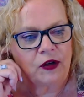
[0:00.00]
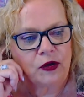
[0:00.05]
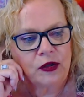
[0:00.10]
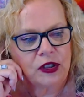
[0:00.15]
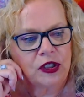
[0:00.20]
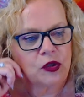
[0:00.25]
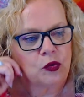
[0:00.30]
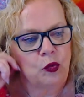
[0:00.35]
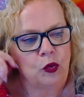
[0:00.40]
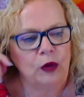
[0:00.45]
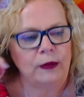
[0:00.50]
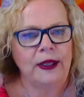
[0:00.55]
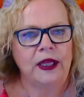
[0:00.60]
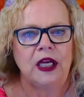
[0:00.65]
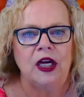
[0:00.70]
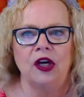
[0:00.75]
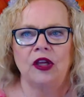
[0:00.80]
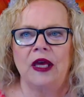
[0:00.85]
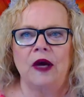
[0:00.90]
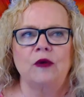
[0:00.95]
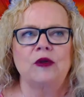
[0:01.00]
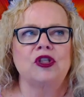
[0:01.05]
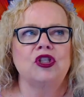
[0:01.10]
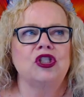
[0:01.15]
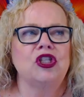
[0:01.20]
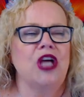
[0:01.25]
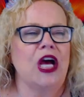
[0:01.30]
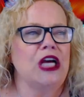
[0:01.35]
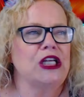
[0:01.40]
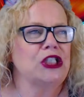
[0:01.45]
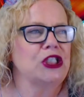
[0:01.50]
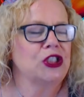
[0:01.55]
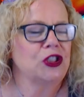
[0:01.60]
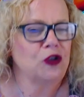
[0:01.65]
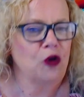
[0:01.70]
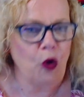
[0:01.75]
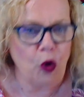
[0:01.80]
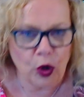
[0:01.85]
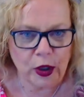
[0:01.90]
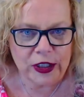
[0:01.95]
There was this woman there that was
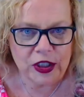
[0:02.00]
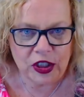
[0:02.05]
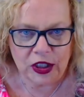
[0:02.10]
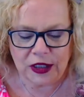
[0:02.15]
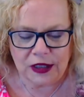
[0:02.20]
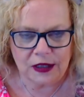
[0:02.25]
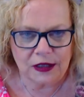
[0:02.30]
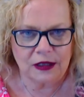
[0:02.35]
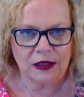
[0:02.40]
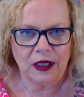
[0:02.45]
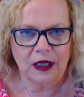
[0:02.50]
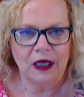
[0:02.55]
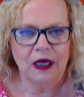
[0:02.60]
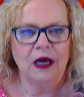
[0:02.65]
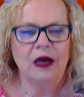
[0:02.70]
just gorgeous,